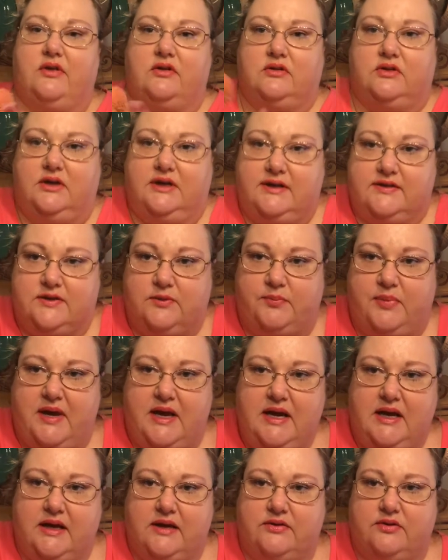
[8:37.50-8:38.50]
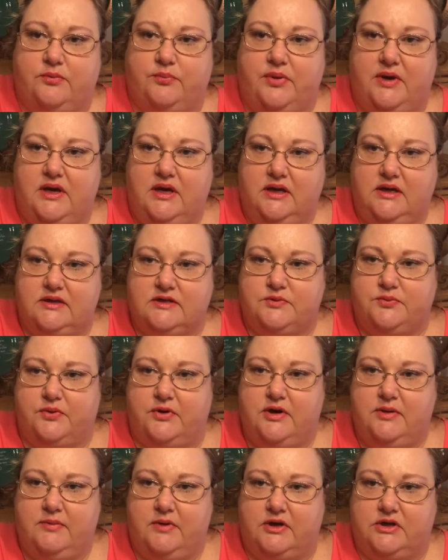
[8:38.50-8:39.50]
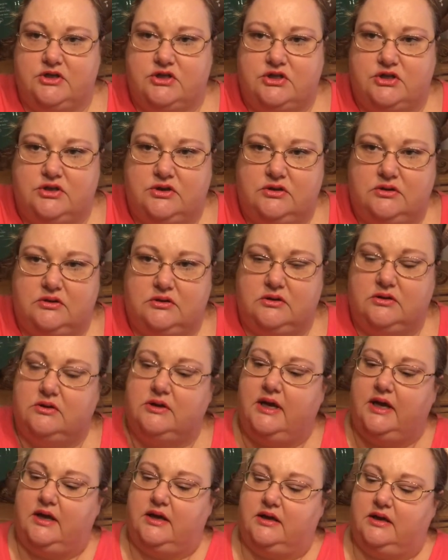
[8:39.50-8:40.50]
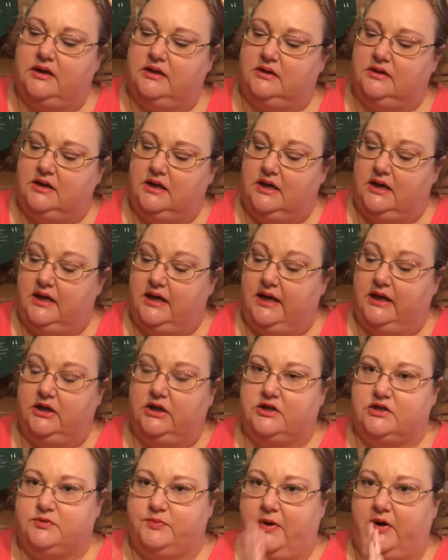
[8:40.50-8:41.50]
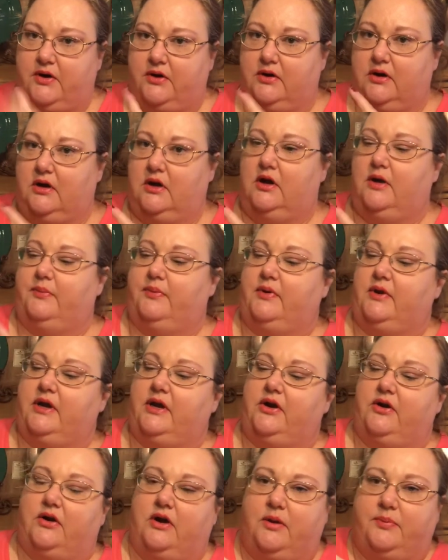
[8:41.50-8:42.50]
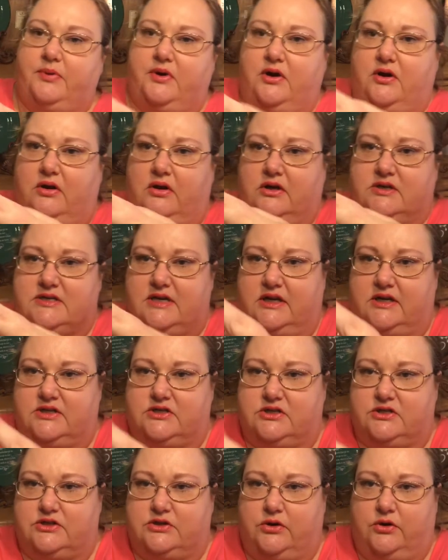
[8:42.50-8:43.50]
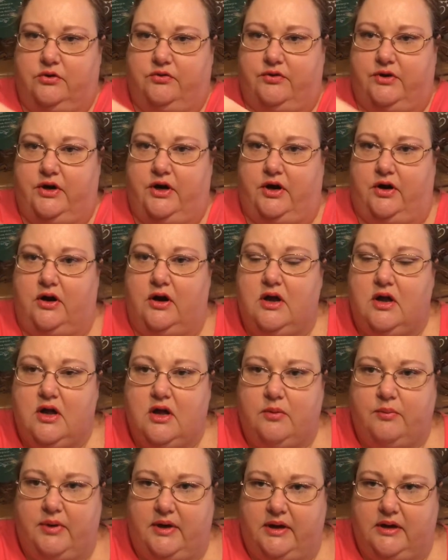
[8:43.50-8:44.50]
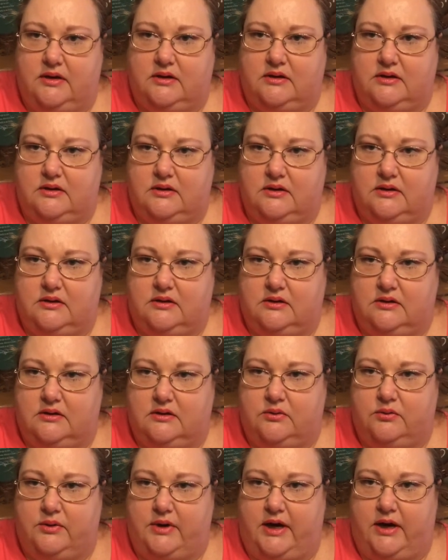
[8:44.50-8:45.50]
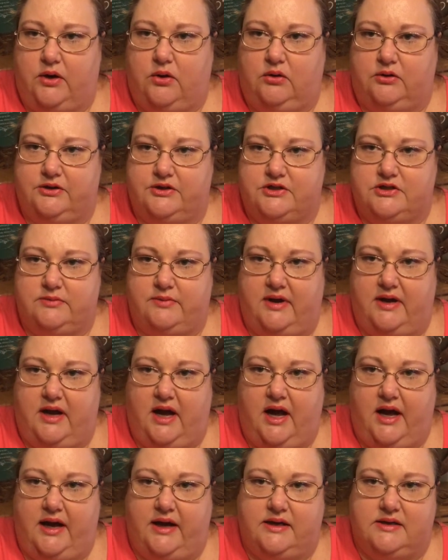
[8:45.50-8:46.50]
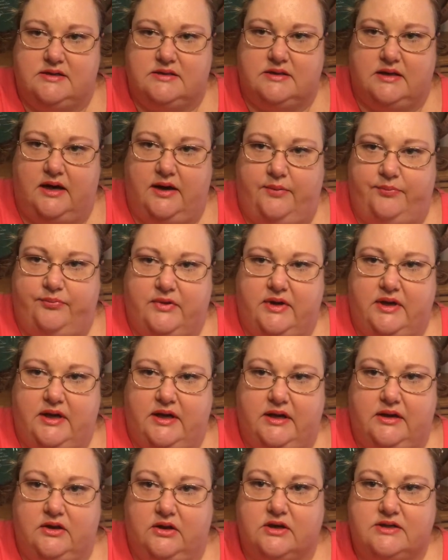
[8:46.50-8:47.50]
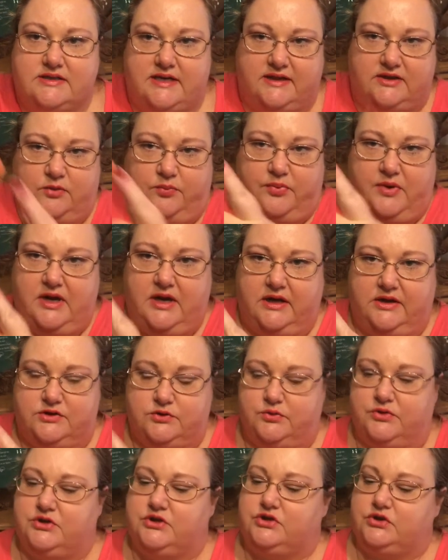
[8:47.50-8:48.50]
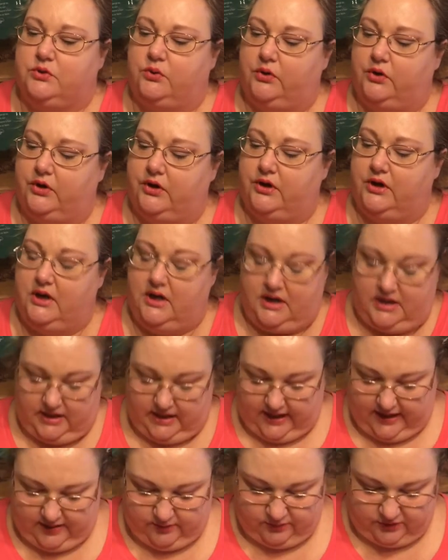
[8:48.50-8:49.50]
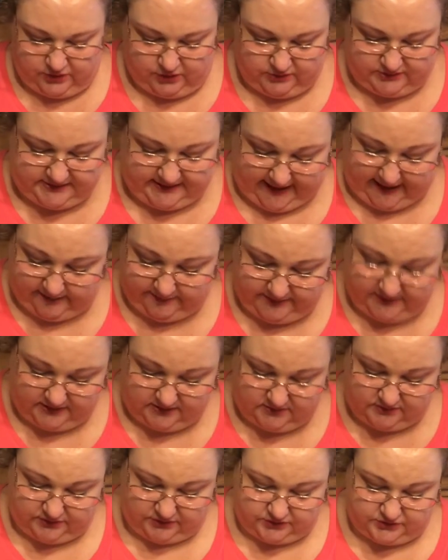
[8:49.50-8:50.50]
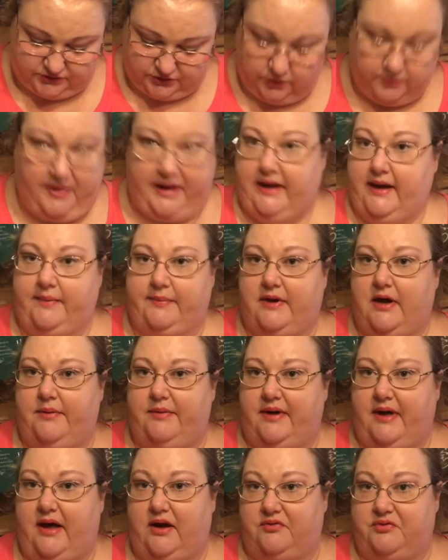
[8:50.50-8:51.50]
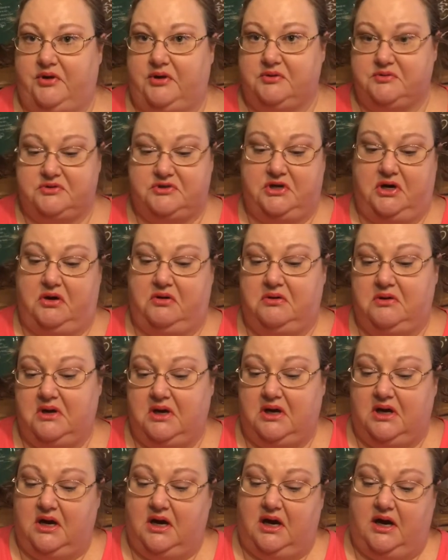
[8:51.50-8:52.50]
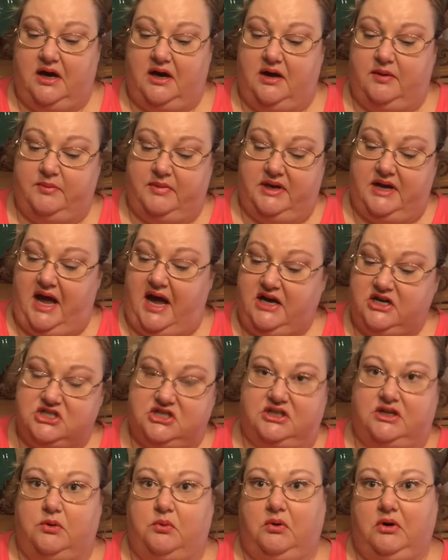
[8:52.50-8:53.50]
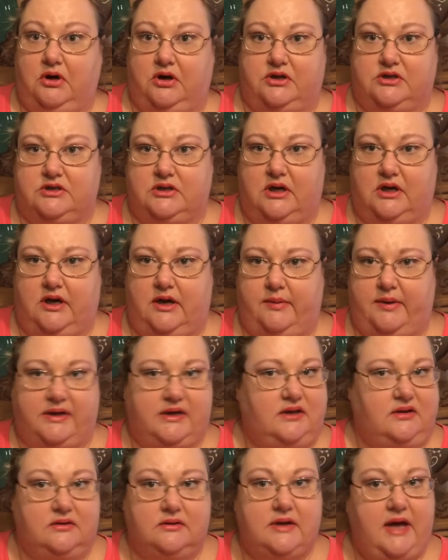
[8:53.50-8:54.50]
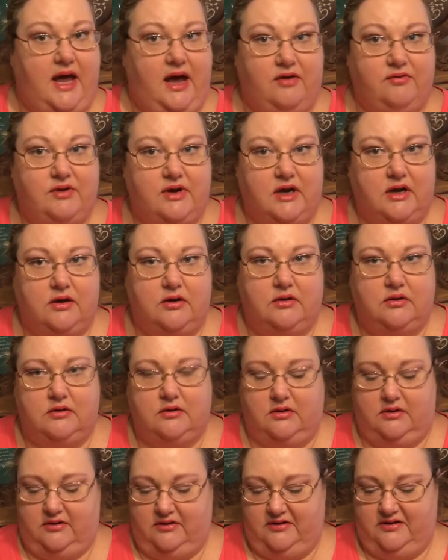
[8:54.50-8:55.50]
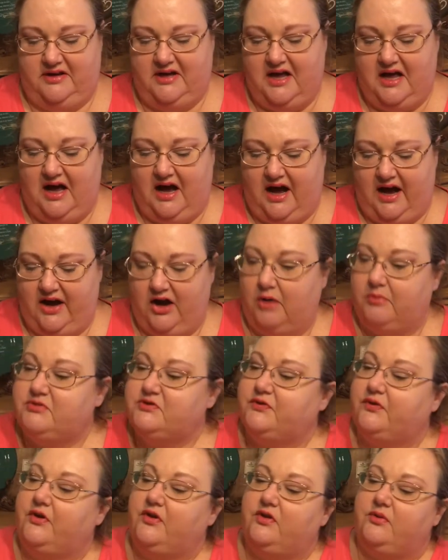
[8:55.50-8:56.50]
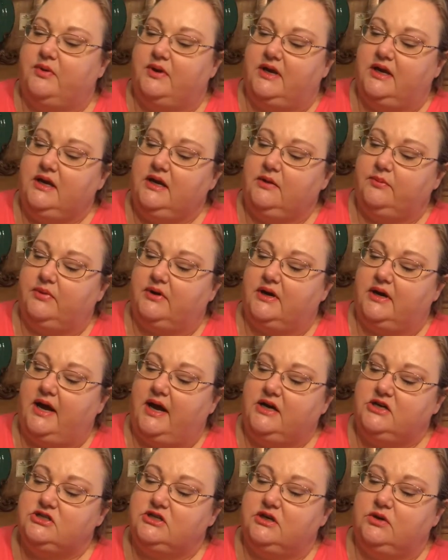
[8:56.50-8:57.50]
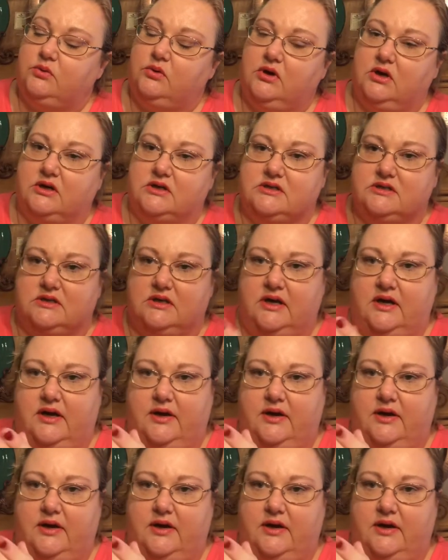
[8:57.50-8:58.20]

Look at the pink. The pink is pretty much, you can't, it looks better up here. Up here it looks like it's just over here. But when I hold it to my eyes, it looks like the pink is restored. And when you dab it, there's no makeup coming out of it. So it actually worked. I didn't have any high hopes for it in the beginning, but it actually worked.